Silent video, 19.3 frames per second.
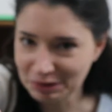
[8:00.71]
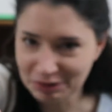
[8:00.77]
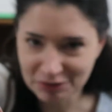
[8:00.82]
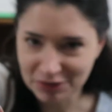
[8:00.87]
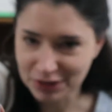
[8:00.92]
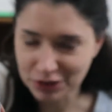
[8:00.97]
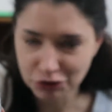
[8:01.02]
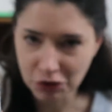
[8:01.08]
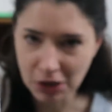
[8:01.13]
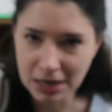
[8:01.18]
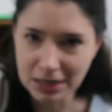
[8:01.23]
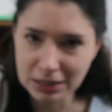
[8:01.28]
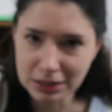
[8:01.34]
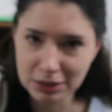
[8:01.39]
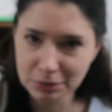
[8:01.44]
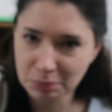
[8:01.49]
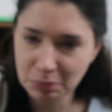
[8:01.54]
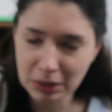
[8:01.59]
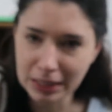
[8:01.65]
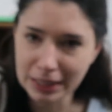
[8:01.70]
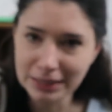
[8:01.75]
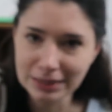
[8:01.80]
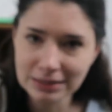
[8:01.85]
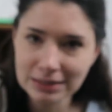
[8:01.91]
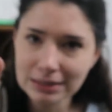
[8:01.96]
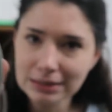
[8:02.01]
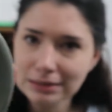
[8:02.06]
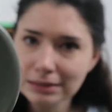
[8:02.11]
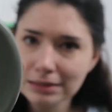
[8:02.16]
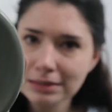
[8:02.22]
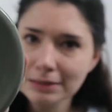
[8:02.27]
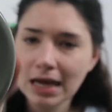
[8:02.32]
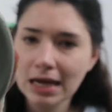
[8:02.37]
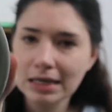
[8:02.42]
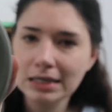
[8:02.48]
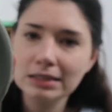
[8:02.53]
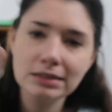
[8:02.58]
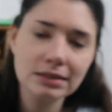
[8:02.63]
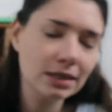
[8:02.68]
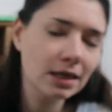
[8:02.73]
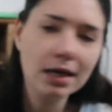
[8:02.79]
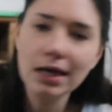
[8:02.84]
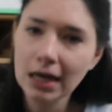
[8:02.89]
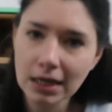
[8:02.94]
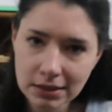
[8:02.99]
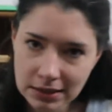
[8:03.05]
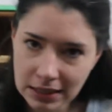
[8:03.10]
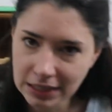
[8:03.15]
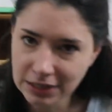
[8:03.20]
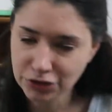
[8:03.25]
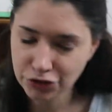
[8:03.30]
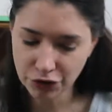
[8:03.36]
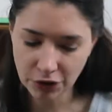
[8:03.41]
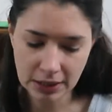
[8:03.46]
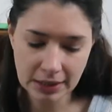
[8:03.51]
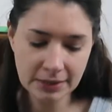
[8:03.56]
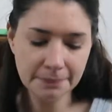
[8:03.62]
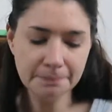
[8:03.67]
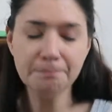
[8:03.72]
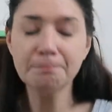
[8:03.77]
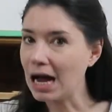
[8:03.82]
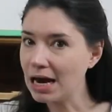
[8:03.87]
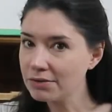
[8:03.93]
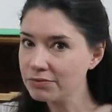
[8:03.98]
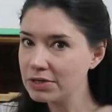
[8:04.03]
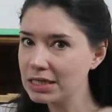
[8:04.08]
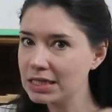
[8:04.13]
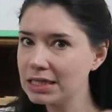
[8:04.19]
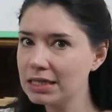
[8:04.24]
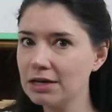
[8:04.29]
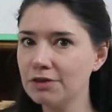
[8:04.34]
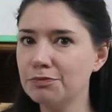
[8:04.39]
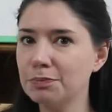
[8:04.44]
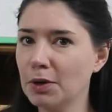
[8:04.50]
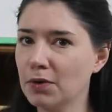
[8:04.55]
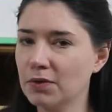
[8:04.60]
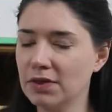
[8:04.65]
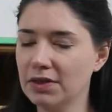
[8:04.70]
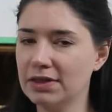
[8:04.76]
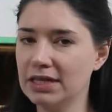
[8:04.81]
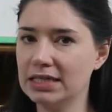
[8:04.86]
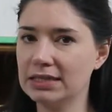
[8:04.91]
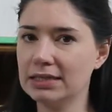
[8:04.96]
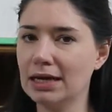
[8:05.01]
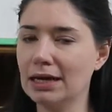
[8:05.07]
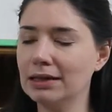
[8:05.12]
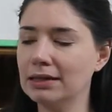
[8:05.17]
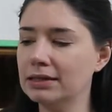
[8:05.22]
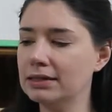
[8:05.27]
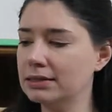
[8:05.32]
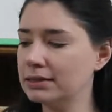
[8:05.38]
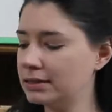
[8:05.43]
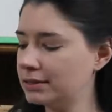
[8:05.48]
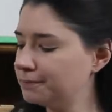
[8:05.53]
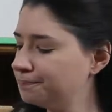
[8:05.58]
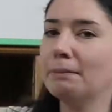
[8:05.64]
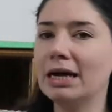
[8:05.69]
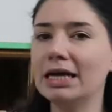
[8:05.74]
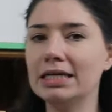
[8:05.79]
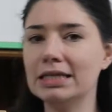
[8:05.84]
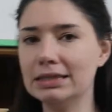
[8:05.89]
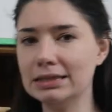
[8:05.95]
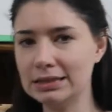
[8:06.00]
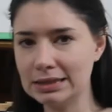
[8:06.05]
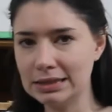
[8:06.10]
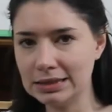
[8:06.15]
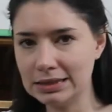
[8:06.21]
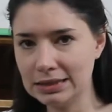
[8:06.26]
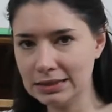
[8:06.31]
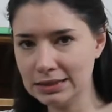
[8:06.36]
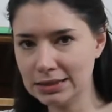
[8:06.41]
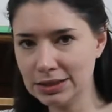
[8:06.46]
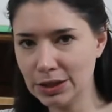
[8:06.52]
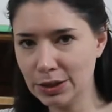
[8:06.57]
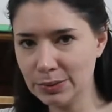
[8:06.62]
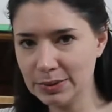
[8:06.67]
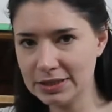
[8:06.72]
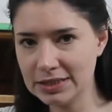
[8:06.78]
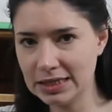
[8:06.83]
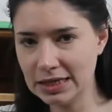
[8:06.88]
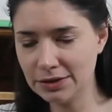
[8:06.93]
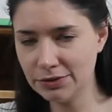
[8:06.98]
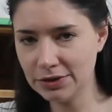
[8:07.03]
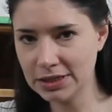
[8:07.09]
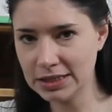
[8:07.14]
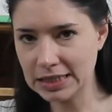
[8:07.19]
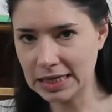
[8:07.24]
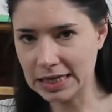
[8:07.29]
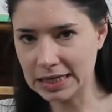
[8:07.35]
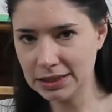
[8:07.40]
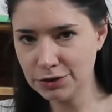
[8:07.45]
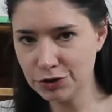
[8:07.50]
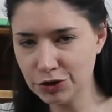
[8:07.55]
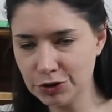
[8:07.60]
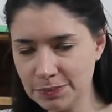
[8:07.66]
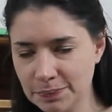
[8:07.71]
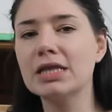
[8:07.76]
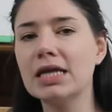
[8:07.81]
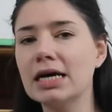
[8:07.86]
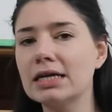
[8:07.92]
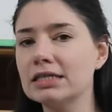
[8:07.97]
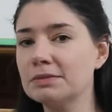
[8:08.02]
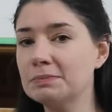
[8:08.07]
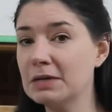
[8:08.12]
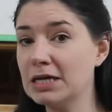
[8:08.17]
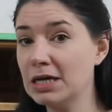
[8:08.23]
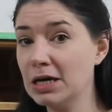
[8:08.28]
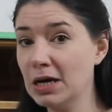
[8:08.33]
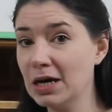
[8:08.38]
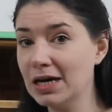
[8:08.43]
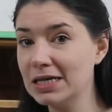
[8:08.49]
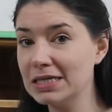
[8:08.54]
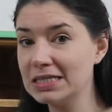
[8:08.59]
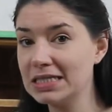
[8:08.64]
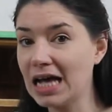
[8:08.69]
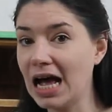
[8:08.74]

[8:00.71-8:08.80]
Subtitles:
of the trend places, and it's a sage green. I really love both of these colors. My instinct is to go with Sacred Sage, but that is because